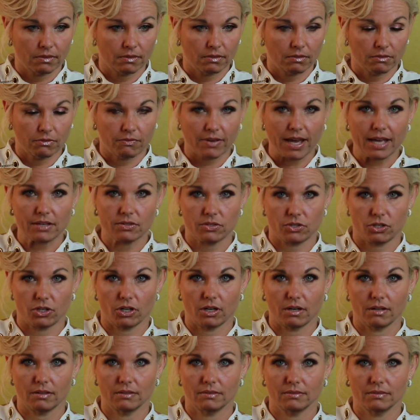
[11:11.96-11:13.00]
faster.
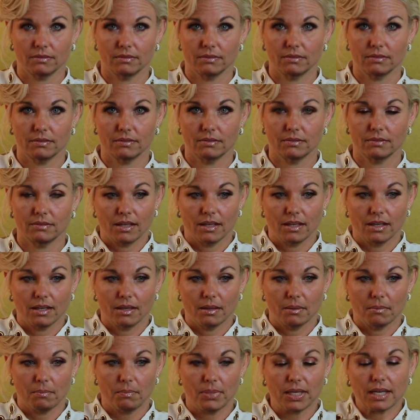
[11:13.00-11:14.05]

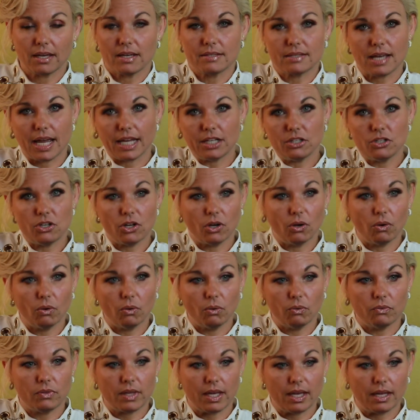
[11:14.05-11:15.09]
Because I
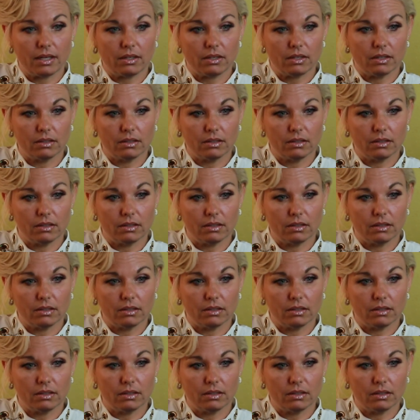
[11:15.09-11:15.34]
know that